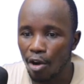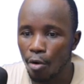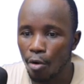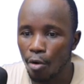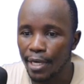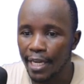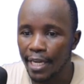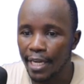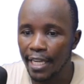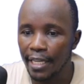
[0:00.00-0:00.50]

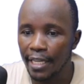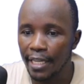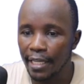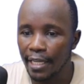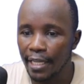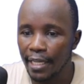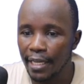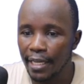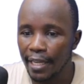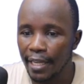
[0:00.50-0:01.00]
obtained
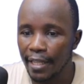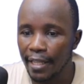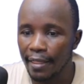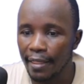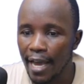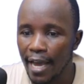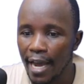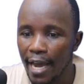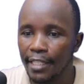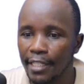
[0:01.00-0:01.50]
in the
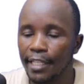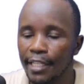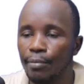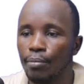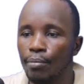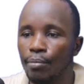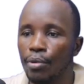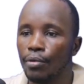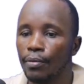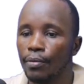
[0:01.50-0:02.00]
third
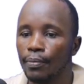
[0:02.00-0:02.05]
table.